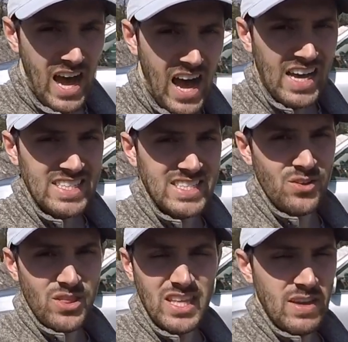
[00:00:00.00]
I still
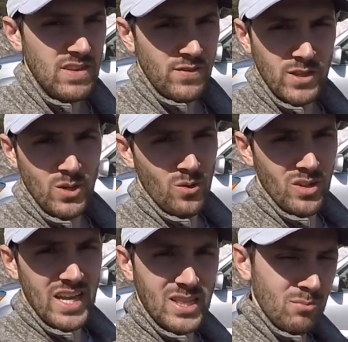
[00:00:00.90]
think even if you don't
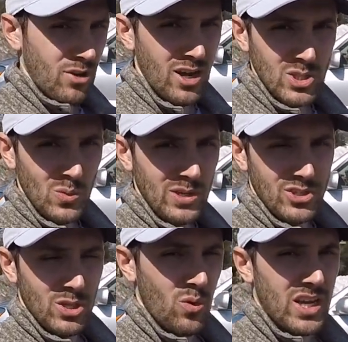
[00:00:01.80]
like the bronze wheels or
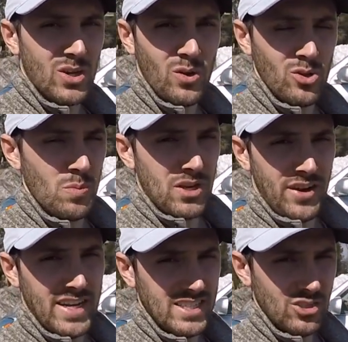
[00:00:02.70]
you want to go a little bit
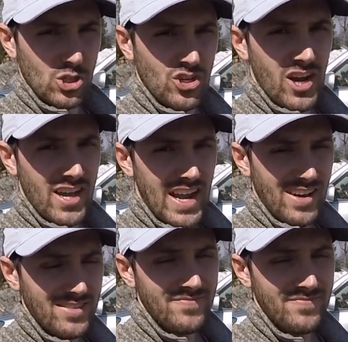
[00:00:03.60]
crazy and just try it out,